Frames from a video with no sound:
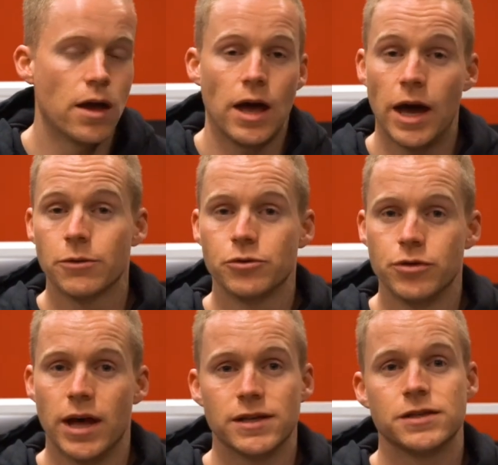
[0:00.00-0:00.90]
How do we do
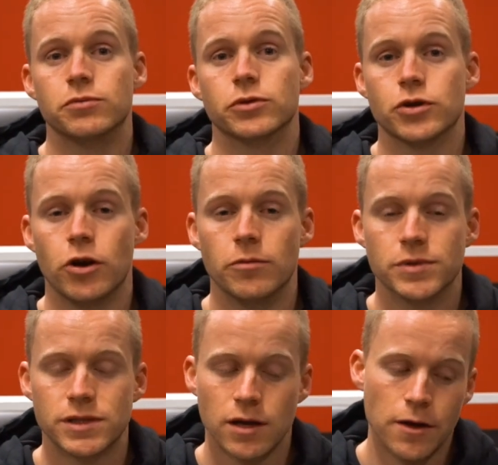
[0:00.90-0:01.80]
that in simple
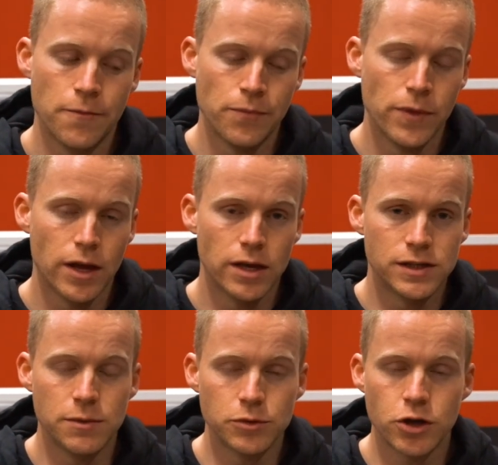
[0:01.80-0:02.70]
terms?
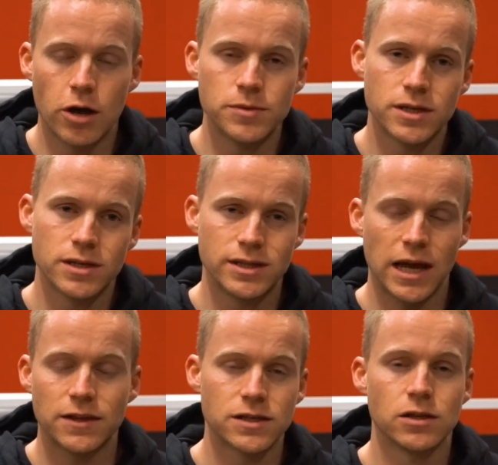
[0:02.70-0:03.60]
Simple terms,
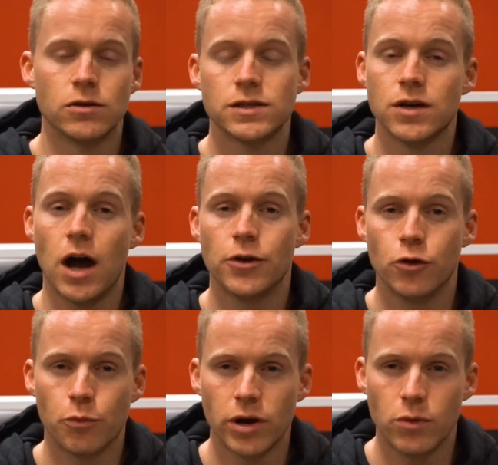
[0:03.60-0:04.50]
take this alongside
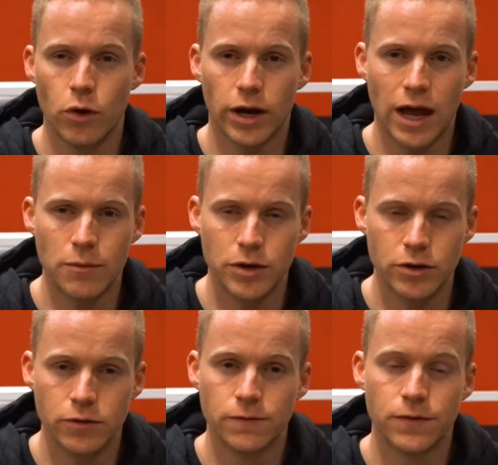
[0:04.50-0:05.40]
your pre-workout
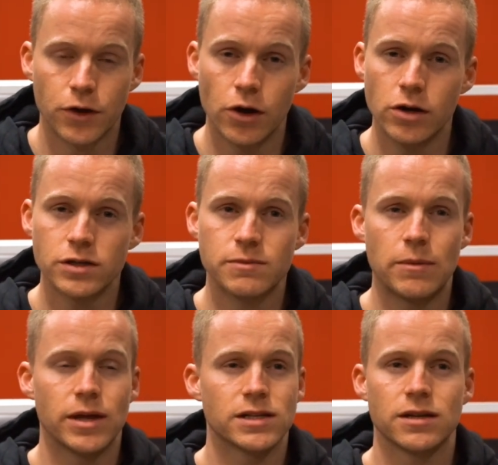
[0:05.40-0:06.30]
meal. For girls,
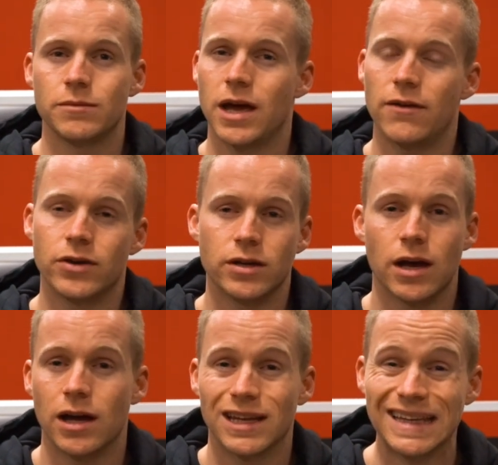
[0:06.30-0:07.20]
maybe that's going to be having
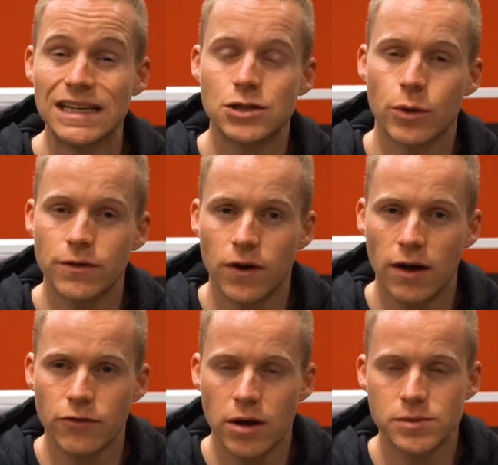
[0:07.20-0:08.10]
at least
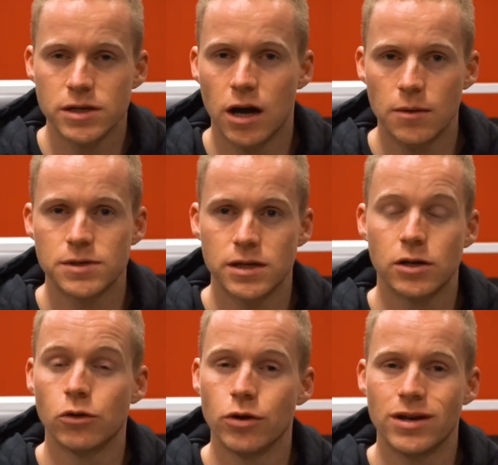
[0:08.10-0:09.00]
25 grams of carbs
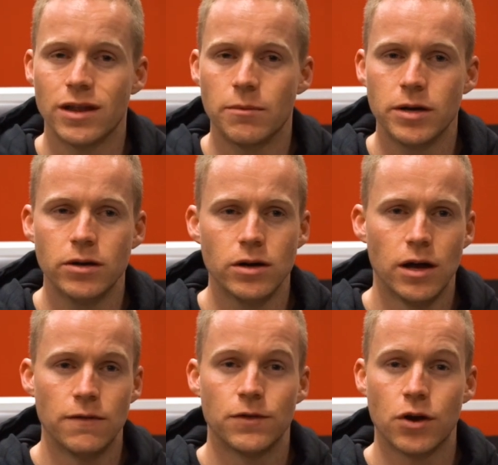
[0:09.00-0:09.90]
included in that meal.
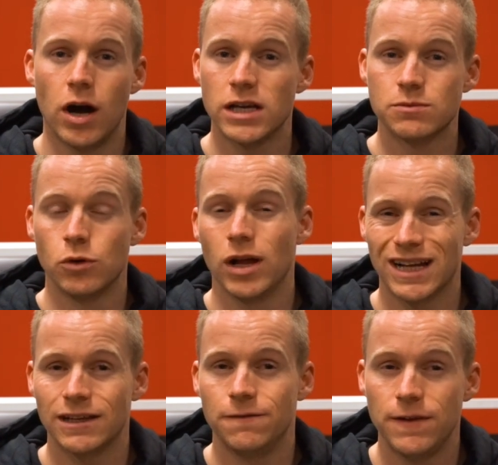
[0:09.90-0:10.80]
For guys, more
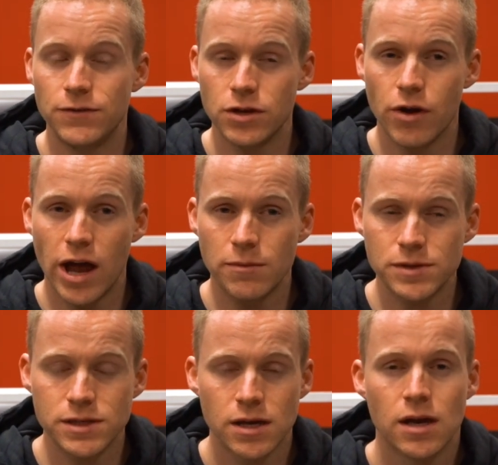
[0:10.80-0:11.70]
likely 50
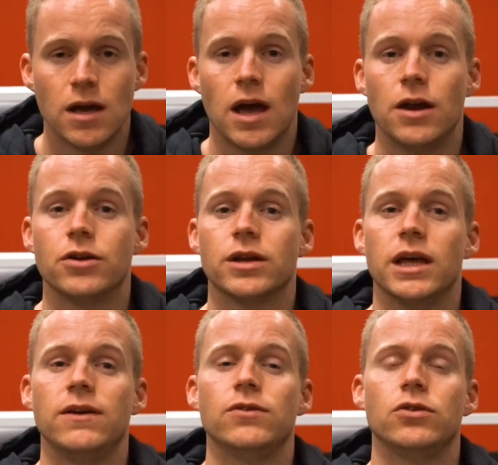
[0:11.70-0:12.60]
grams. And you can
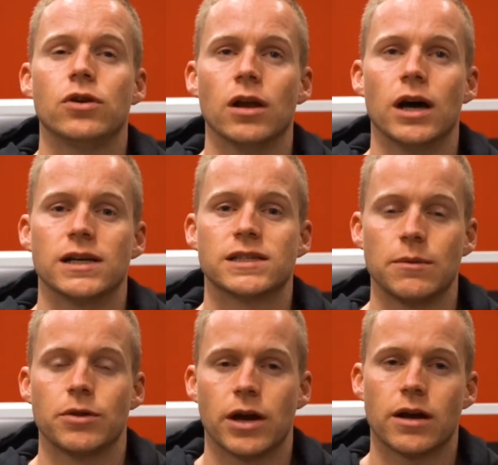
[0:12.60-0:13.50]
even utilize
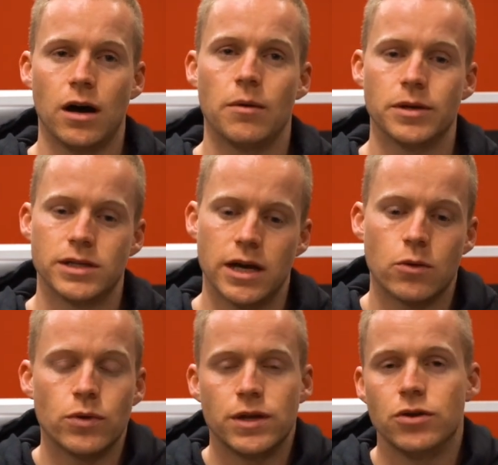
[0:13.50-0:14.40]
some of that carb
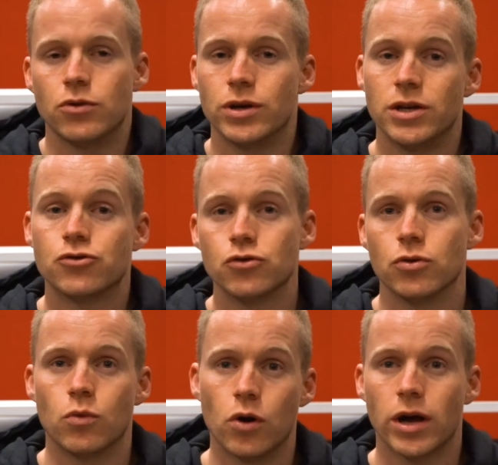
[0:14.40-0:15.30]
intake within your
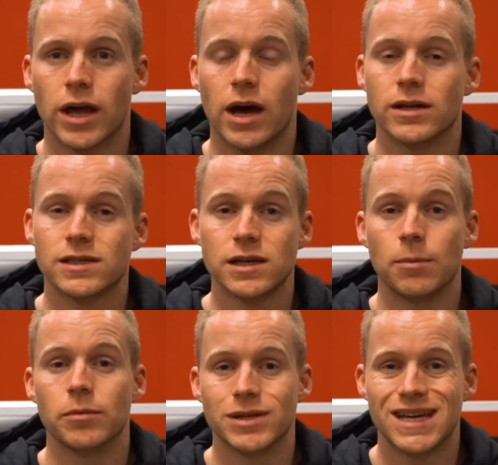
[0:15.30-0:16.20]
intra-workout
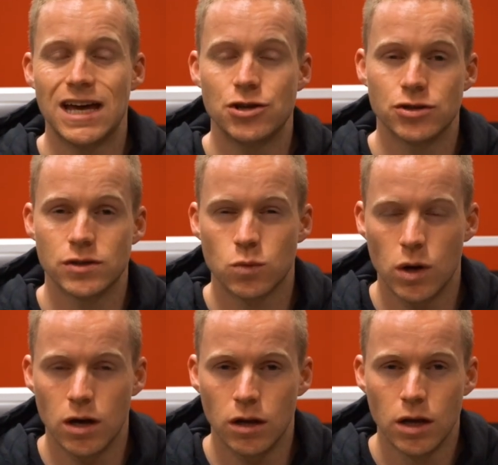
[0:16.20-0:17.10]
supplementation as
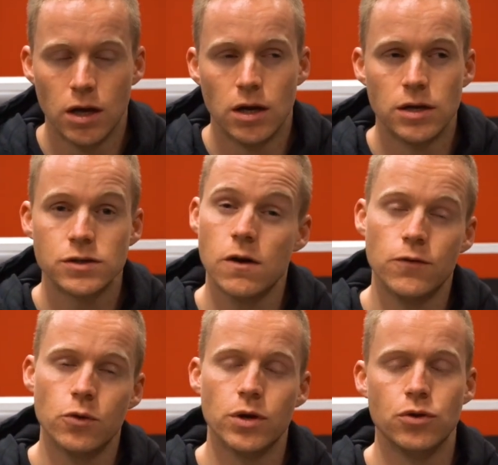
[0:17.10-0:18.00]
well. So if
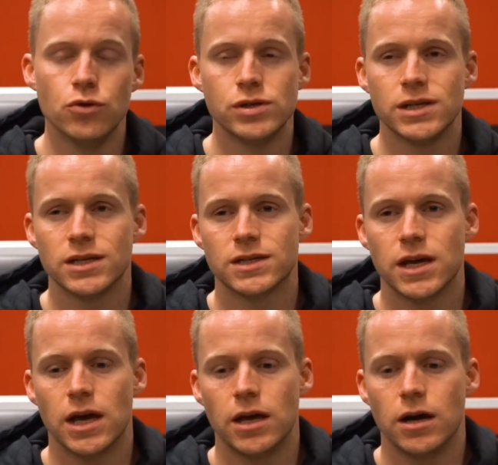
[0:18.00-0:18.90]
you were using,
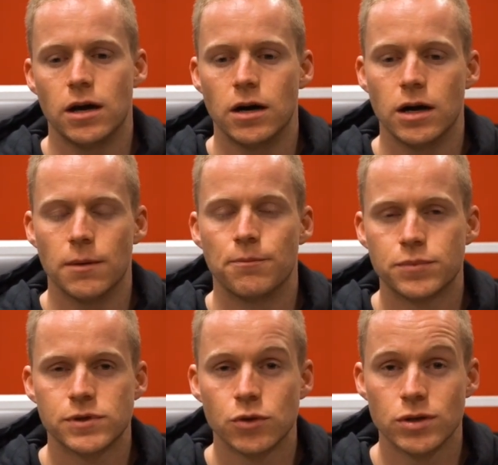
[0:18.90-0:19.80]
say, a
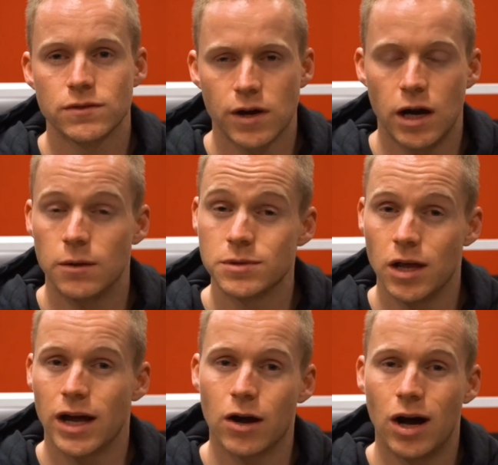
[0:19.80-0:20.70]
source of carbs
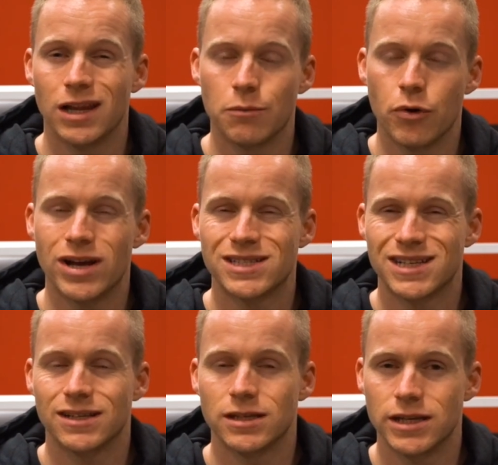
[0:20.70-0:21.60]
like highly branched
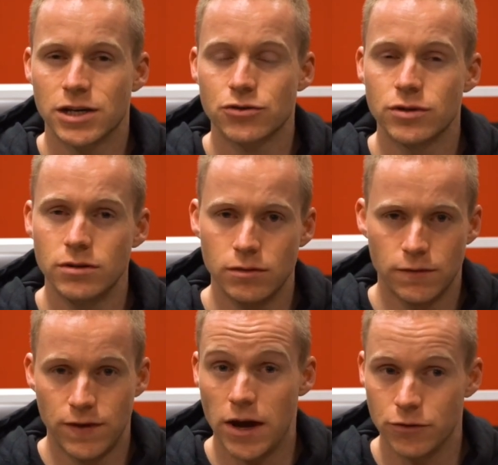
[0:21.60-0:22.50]
cyclic dextrin,
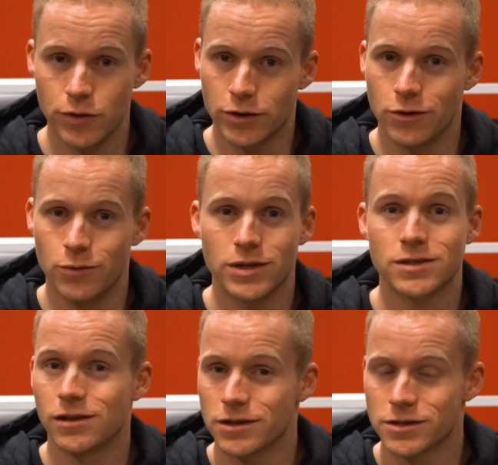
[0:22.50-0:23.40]
found in Redcon1's
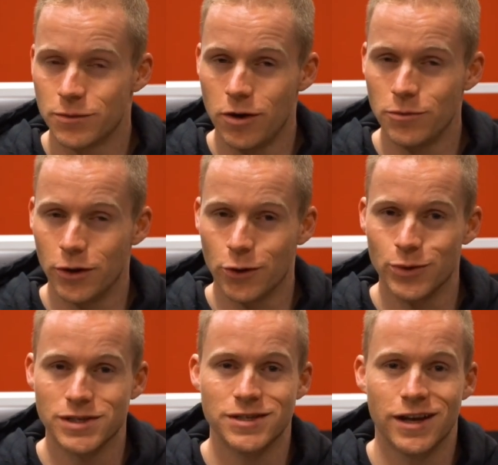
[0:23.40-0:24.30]
cluster bomb, not
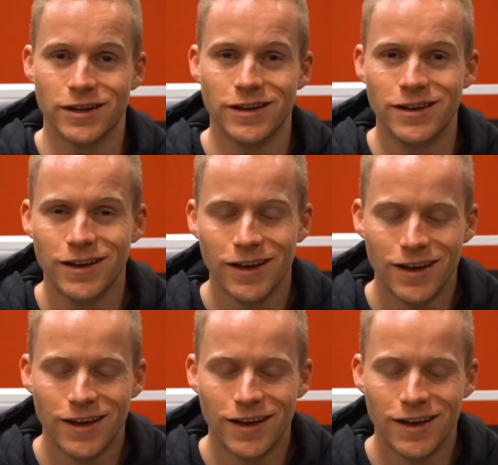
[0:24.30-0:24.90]
coincidentally,